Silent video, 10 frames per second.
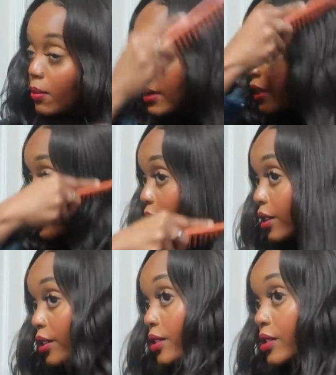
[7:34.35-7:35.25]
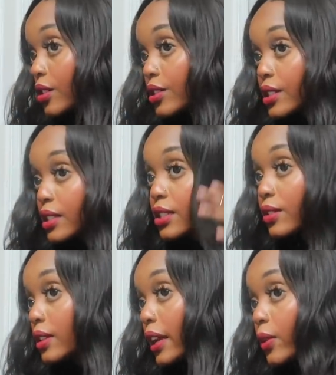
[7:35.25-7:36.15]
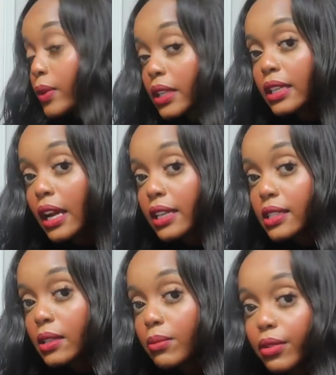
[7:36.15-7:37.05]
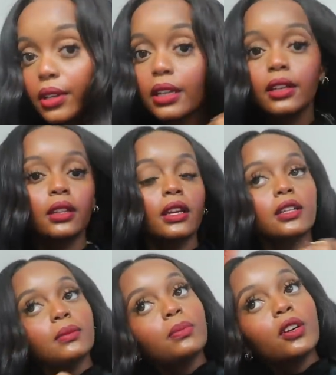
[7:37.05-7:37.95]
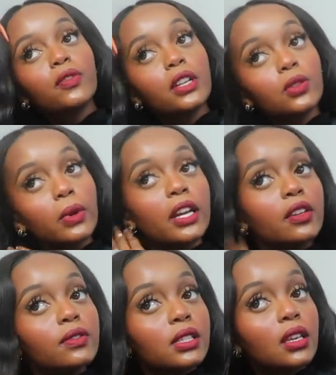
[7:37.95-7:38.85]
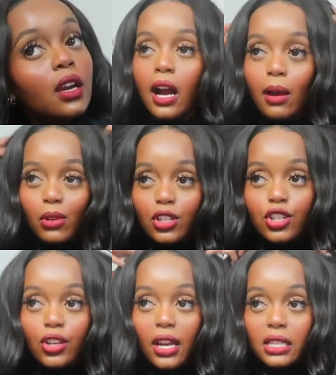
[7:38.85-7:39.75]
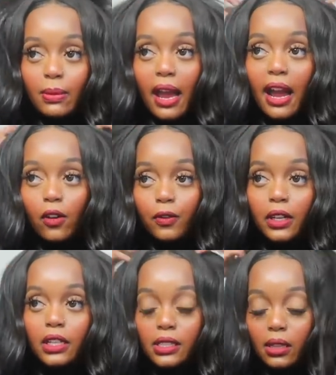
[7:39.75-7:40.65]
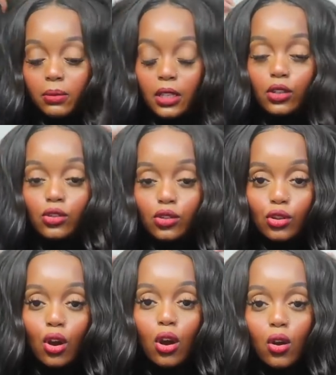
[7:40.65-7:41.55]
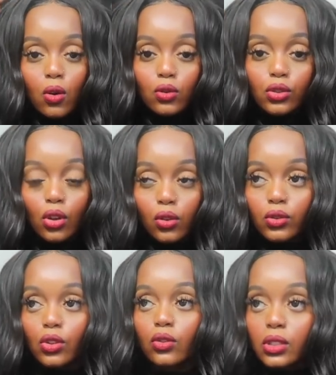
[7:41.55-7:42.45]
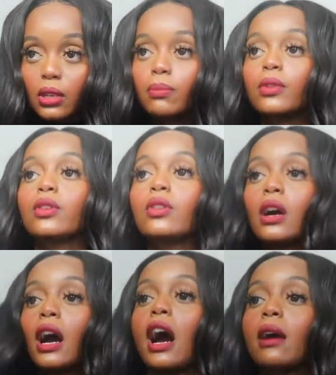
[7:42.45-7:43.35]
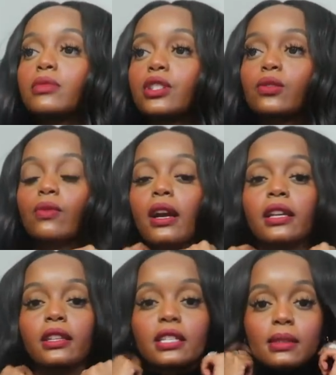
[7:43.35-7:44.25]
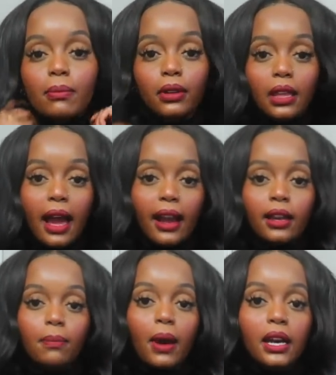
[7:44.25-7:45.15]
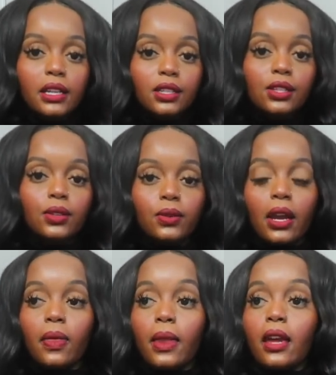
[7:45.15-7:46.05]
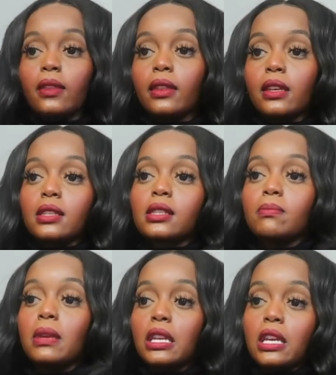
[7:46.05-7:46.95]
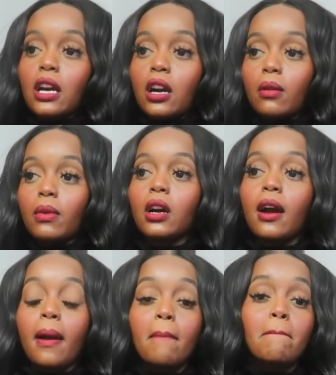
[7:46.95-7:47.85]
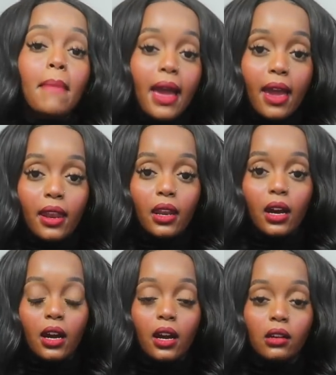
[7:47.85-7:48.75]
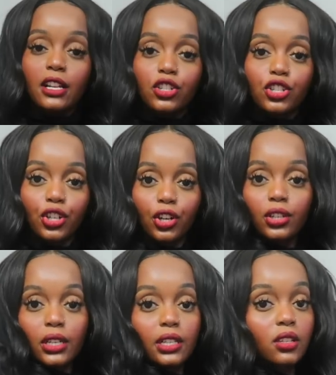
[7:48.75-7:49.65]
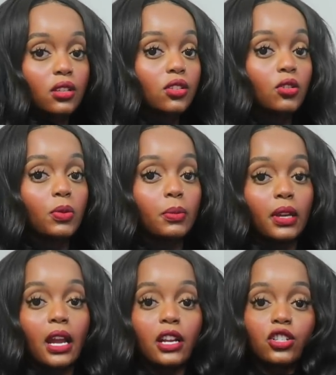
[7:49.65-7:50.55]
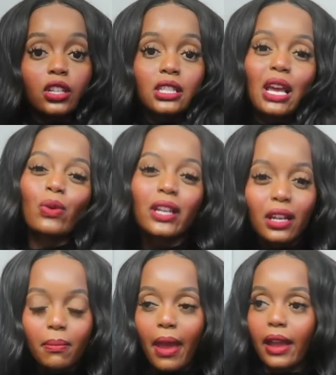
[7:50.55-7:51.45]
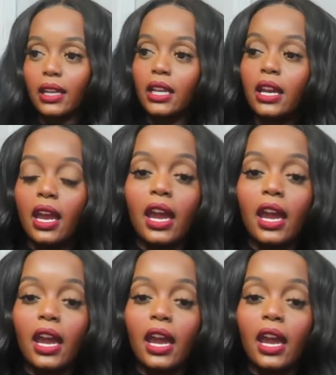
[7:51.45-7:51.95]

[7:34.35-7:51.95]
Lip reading: But the curls are still like really nice and pretty, like perfect waves. I'm gonna show you guys my outfit. It's something so simple. I'm just rocking this black bodysuit and then this medium men that shirt is super big actually, because I wanted it baggy.